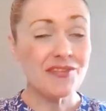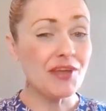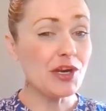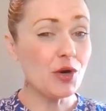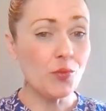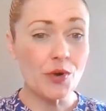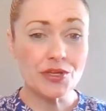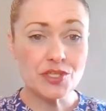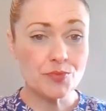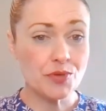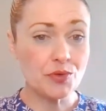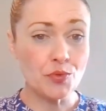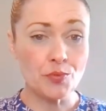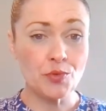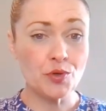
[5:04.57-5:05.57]
They don't want to
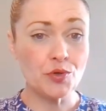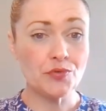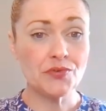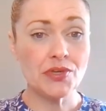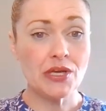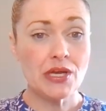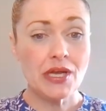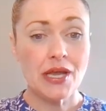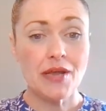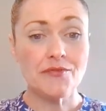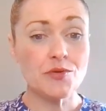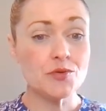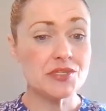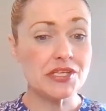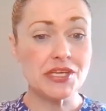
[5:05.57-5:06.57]
be removed. If
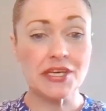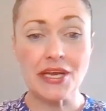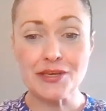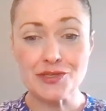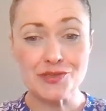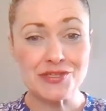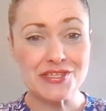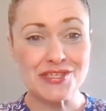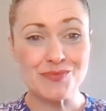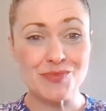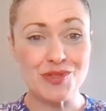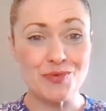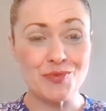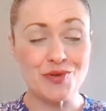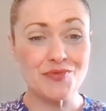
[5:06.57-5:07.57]
you see an exorcism
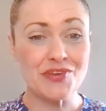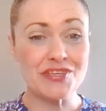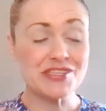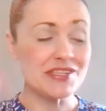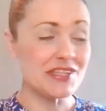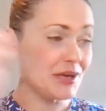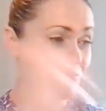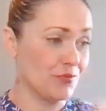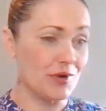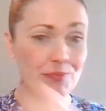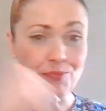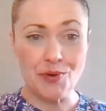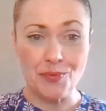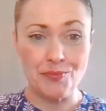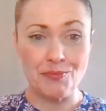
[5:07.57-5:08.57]
in the movies and they
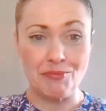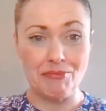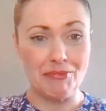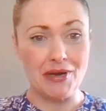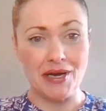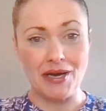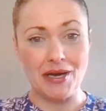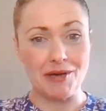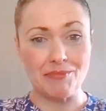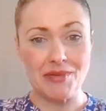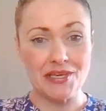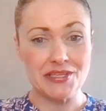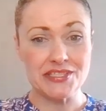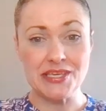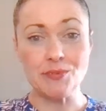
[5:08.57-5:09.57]
rip
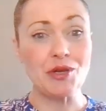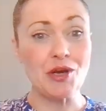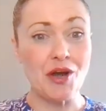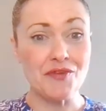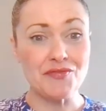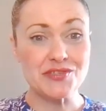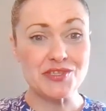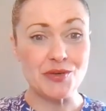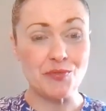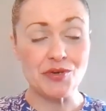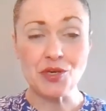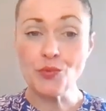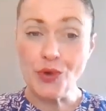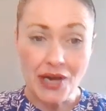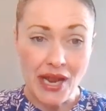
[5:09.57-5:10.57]
a demon off of
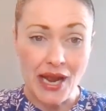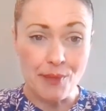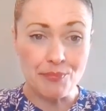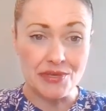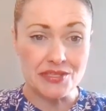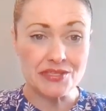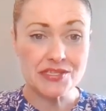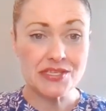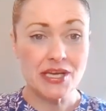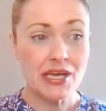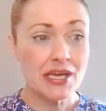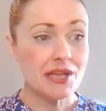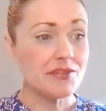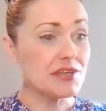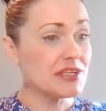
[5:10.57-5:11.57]
somebody, what happens?
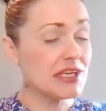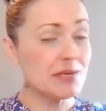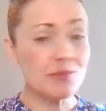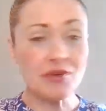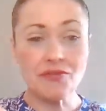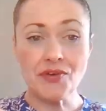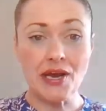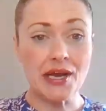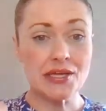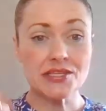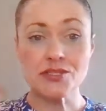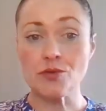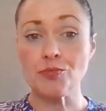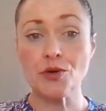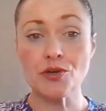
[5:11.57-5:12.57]
The demon
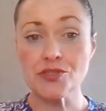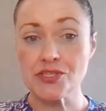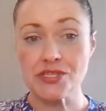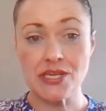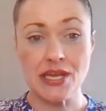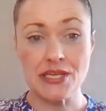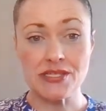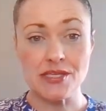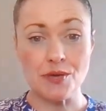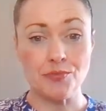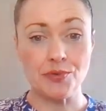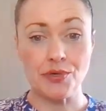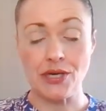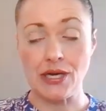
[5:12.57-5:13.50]
fights, the person ends up